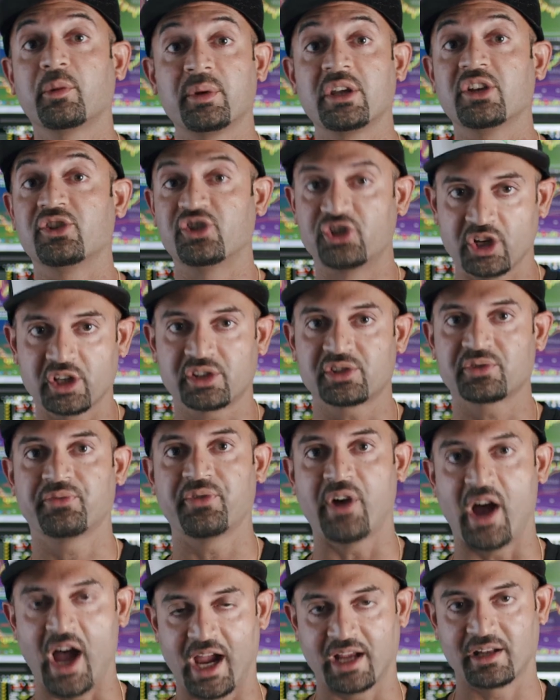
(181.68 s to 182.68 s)
be just
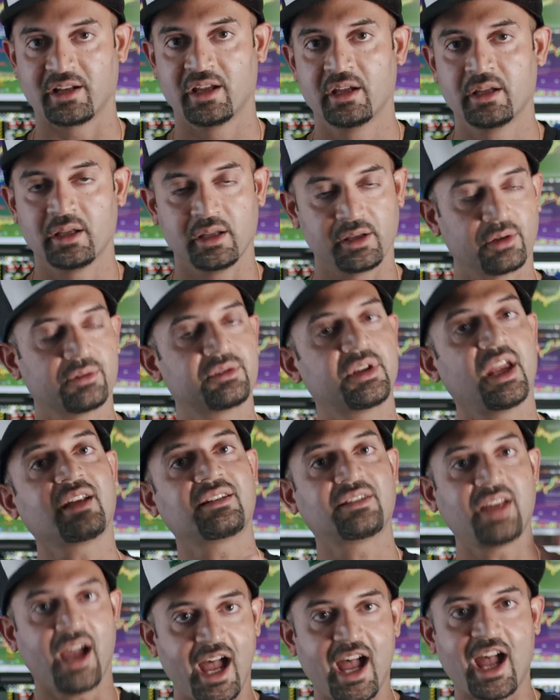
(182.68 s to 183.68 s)
fine. It'll
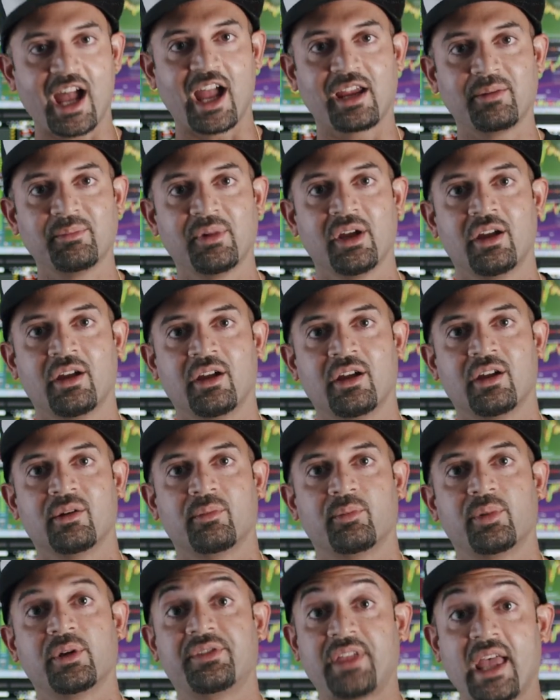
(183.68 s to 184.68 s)
take time,
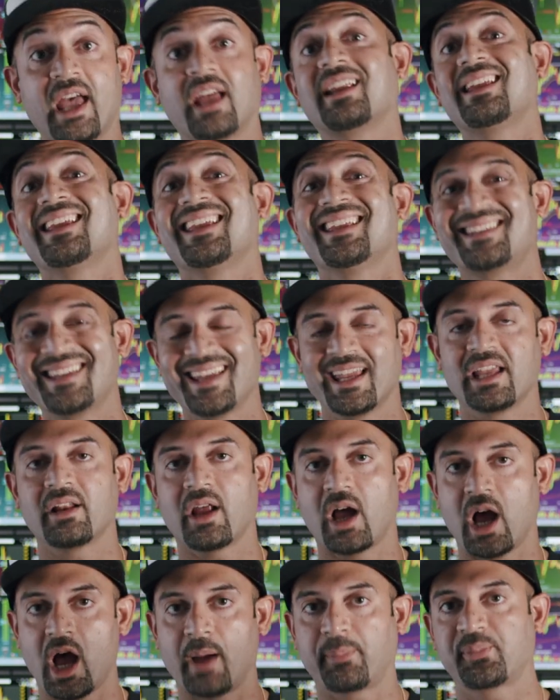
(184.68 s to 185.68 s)
but that is an
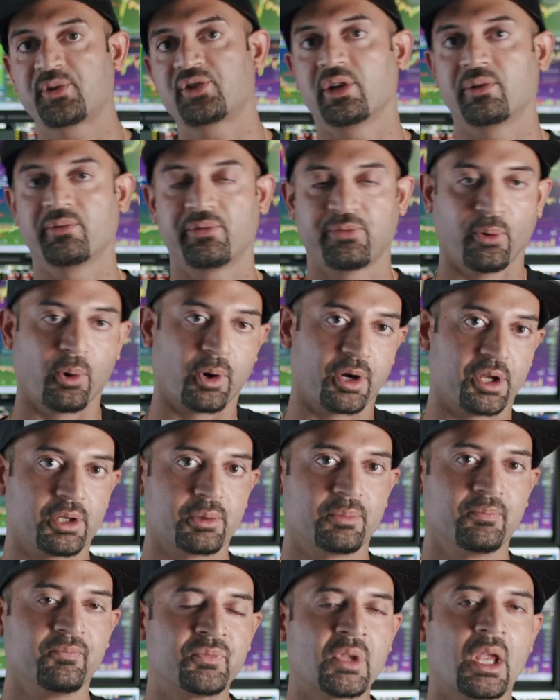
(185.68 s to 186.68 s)
option for you.
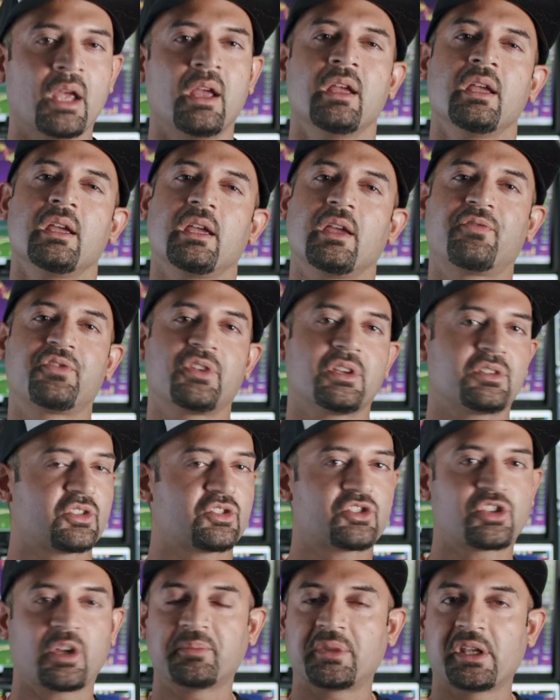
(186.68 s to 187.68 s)
If this
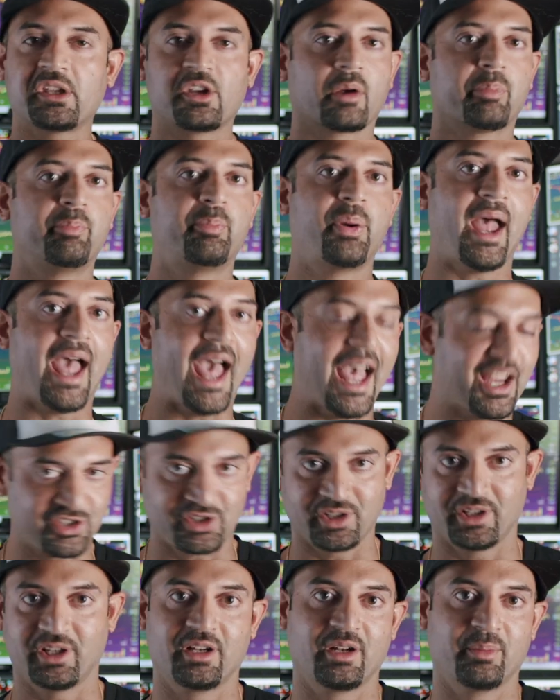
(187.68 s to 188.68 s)
is something you're
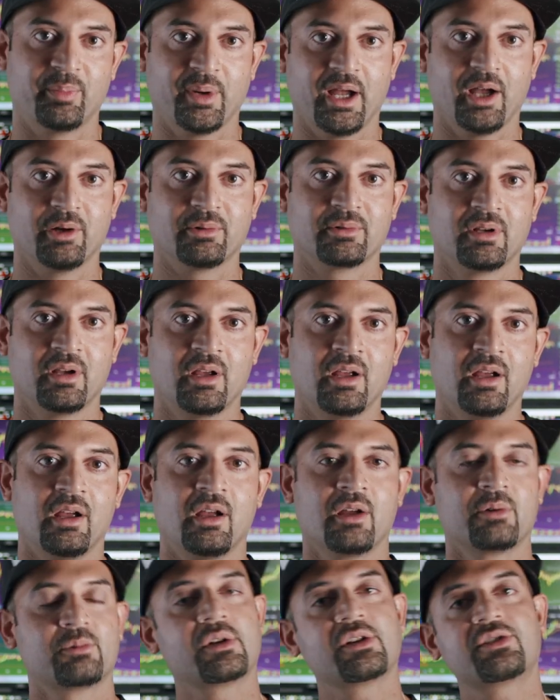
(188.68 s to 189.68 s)
passionate about,
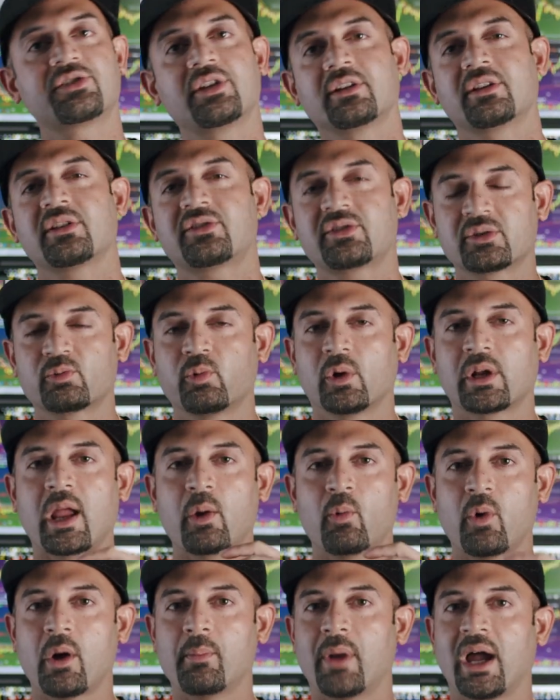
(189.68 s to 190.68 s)
if you're saying this is what
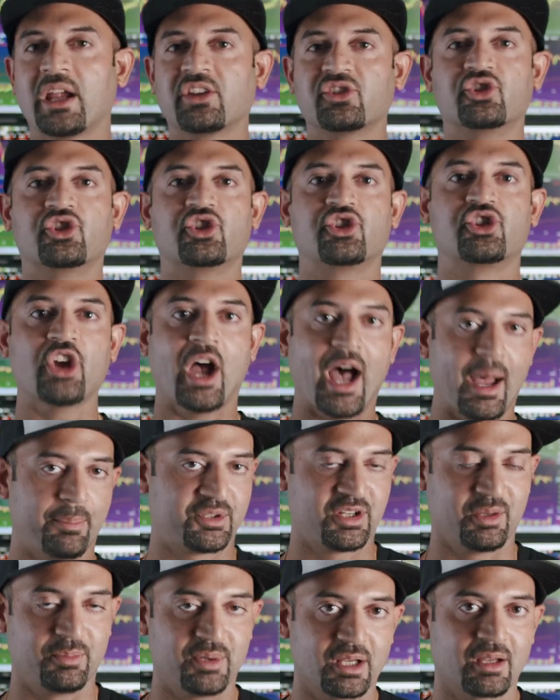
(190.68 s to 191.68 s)
I want my
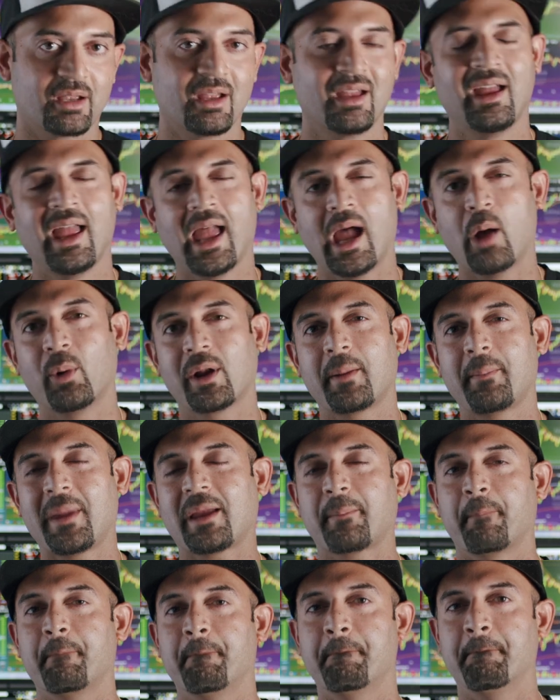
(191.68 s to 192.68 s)
job to be, I wanna
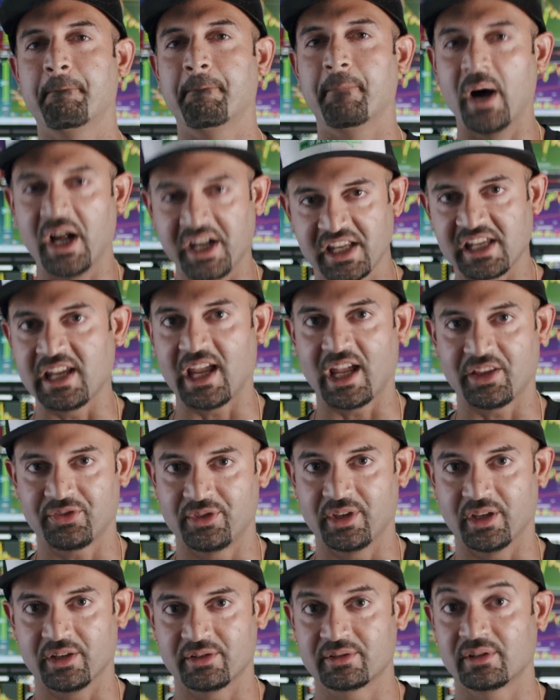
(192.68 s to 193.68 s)
make money
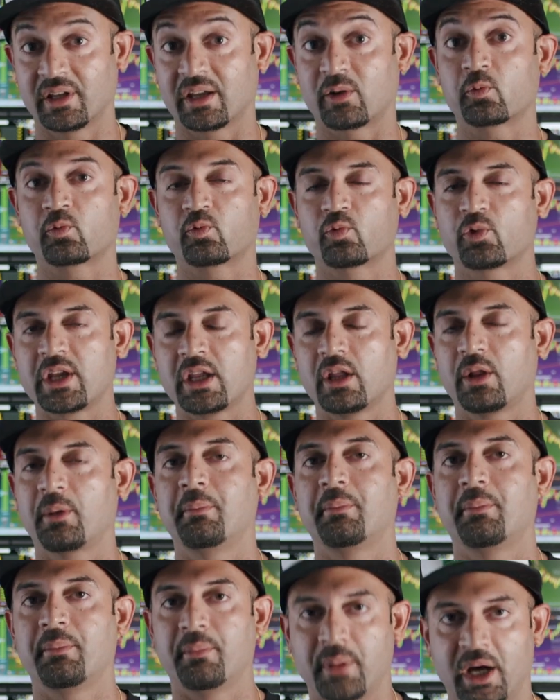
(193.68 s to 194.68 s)
at this, like real
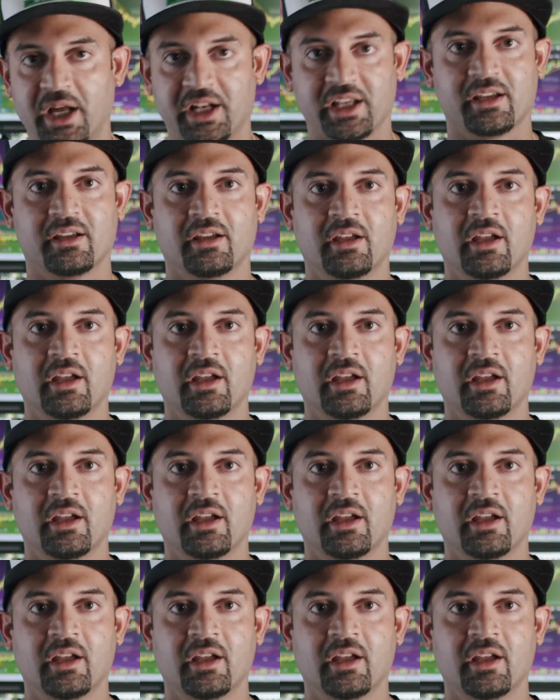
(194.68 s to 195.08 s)
money,